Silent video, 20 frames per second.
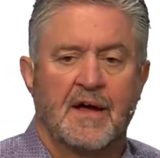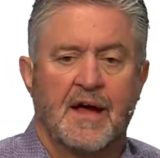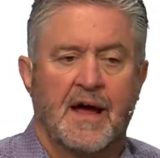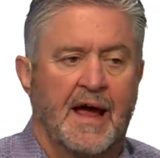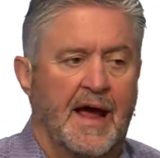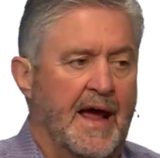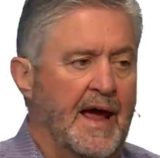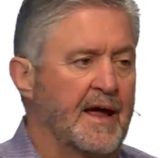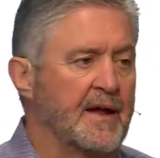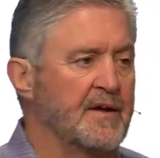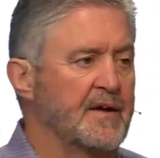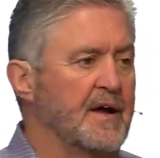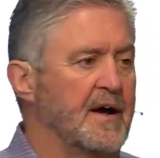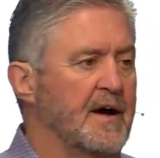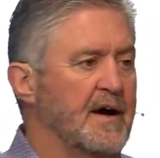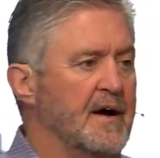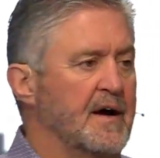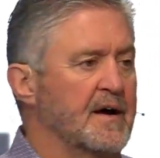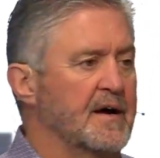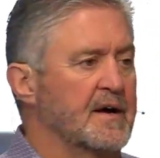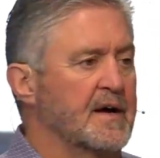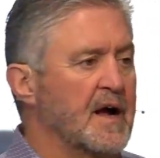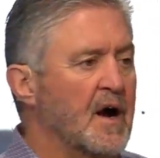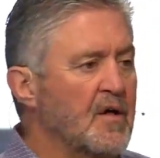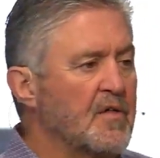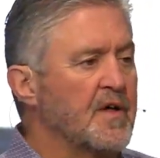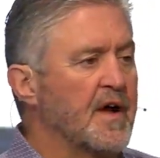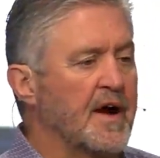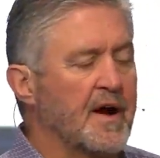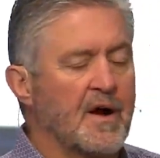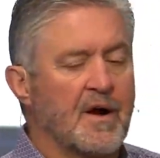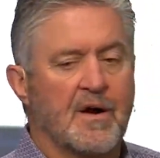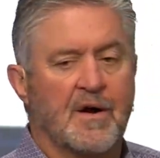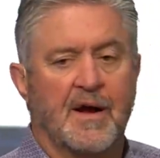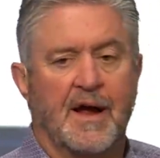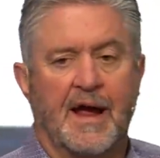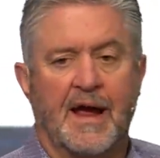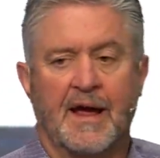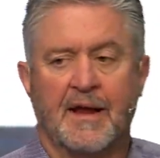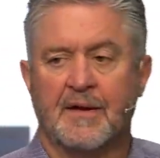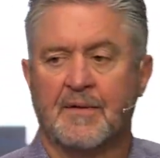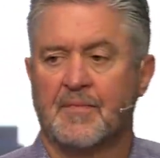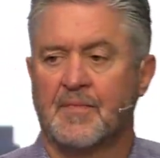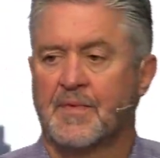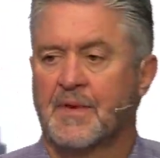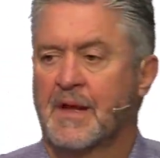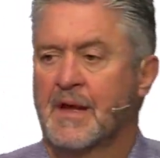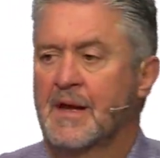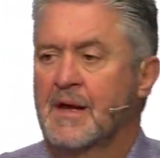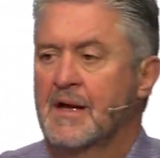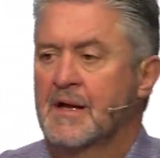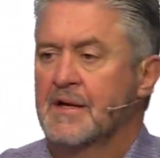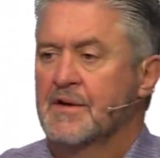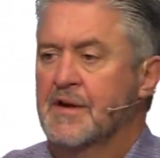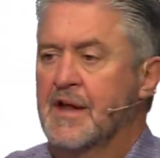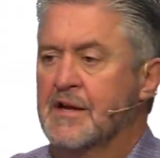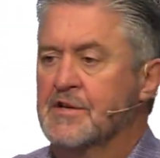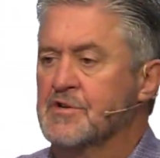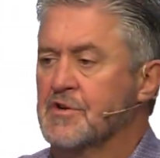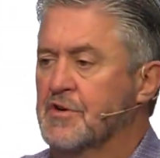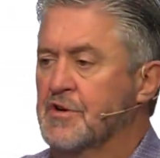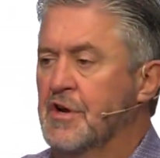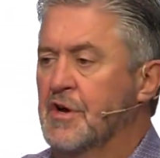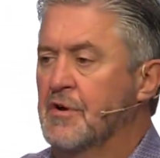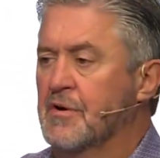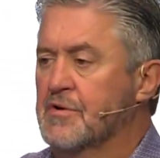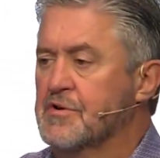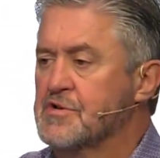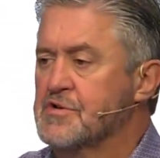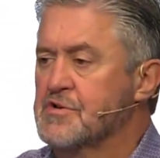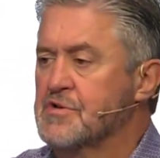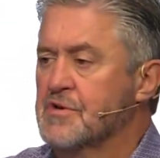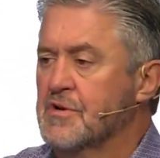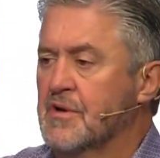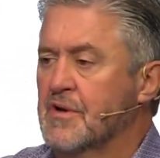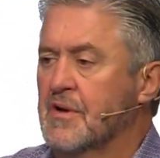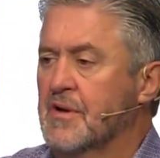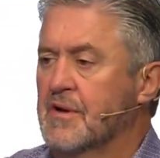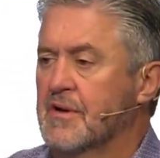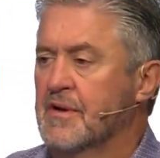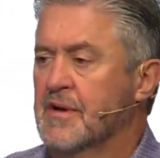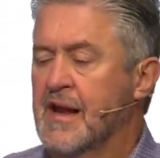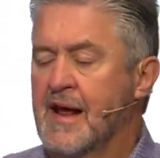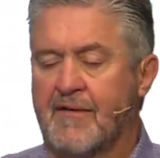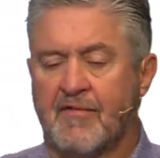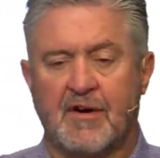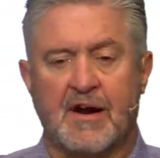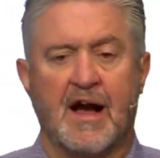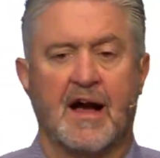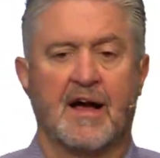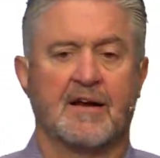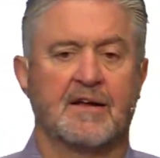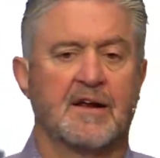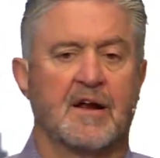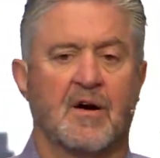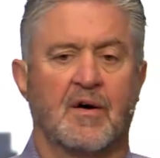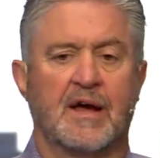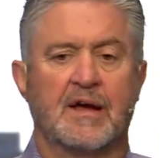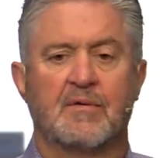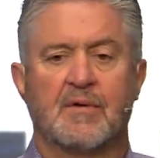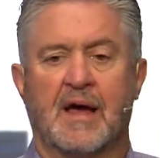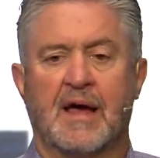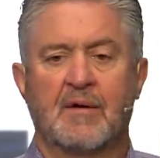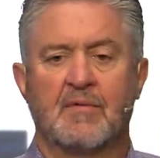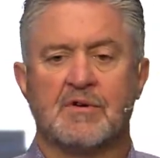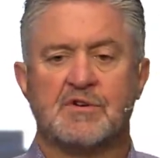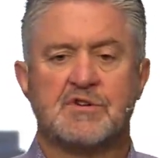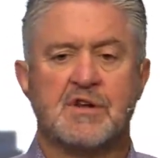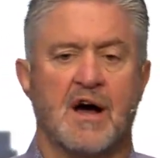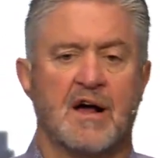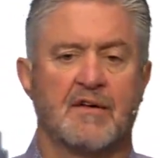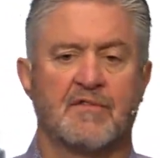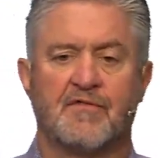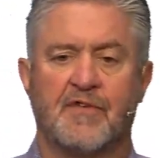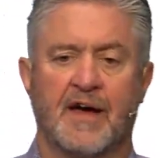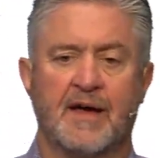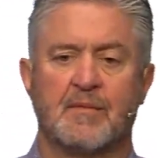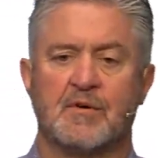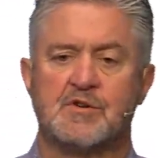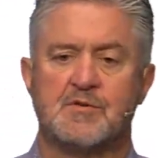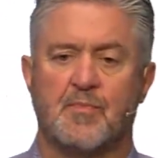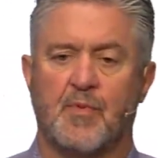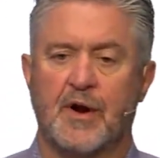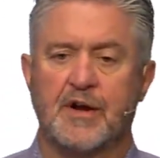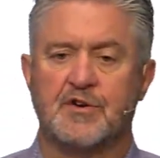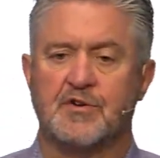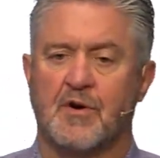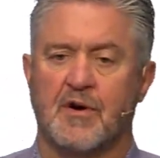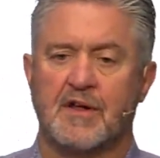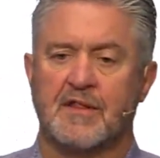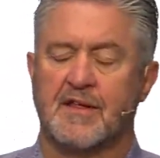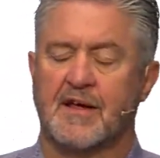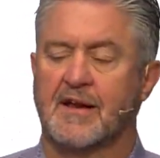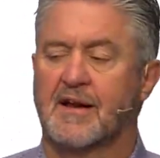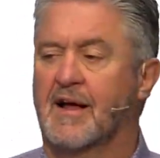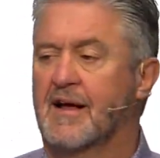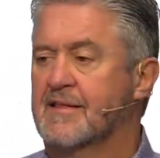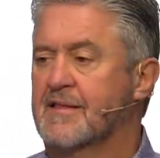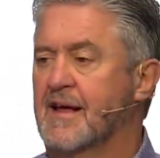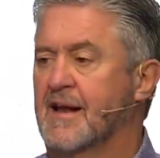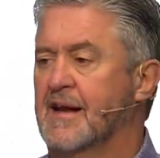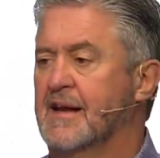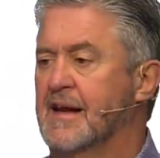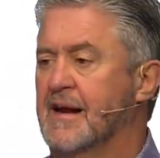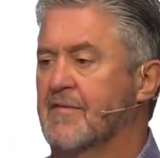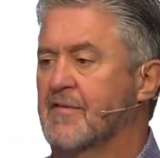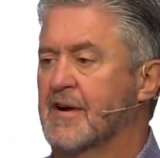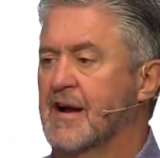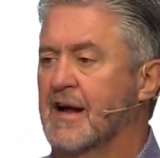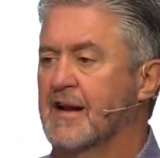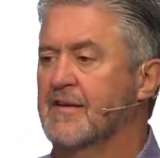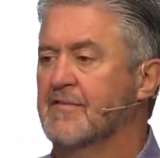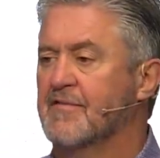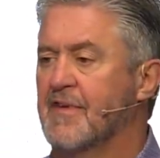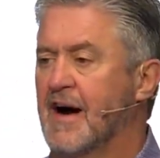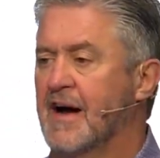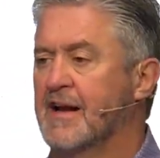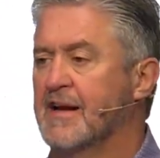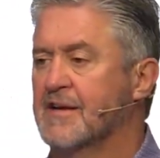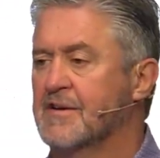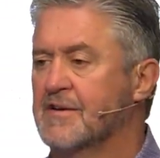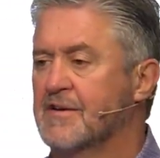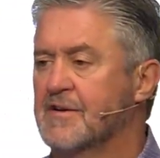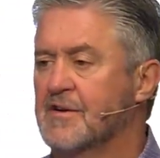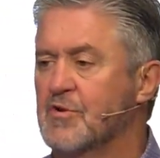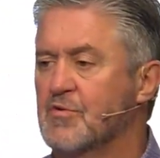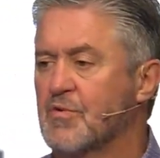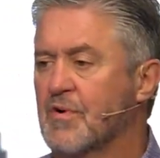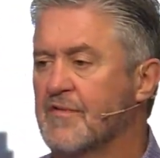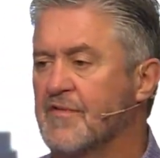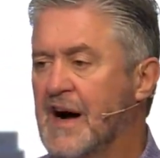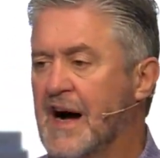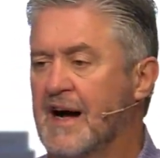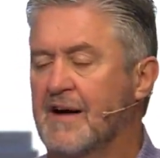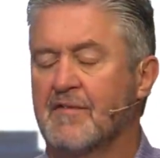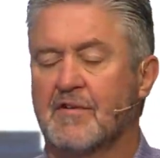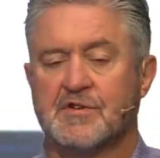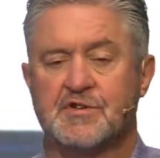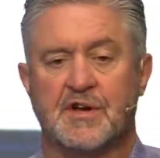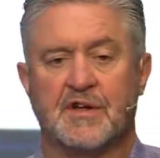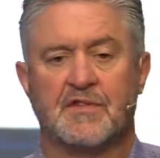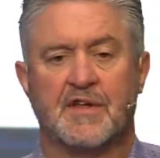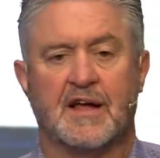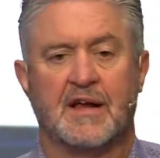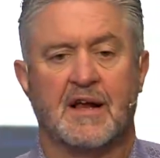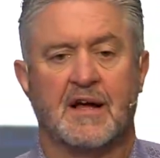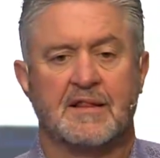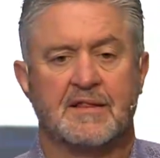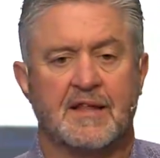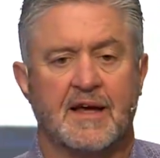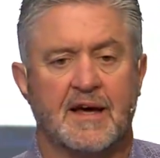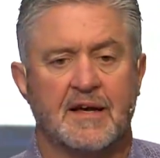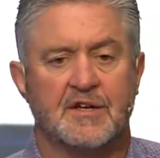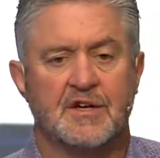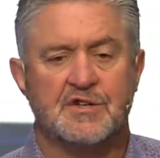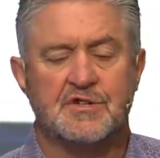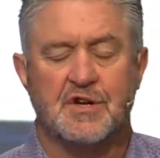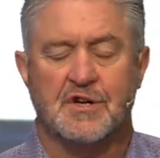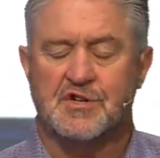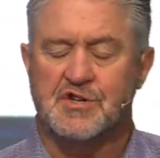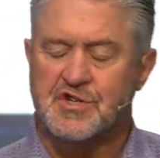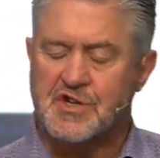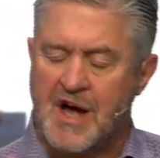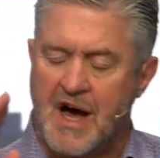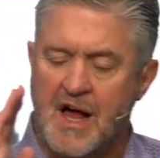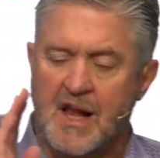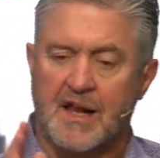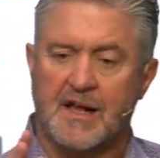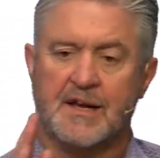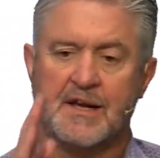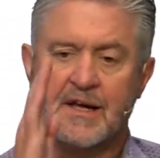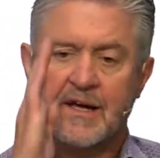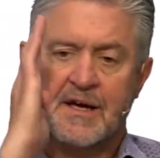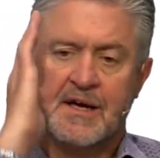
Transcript: and go there, and Denzel Dukes never got, you know, he was not a famous preacher or anything like that. He never got invited to do revivals, anything like that. Just a solid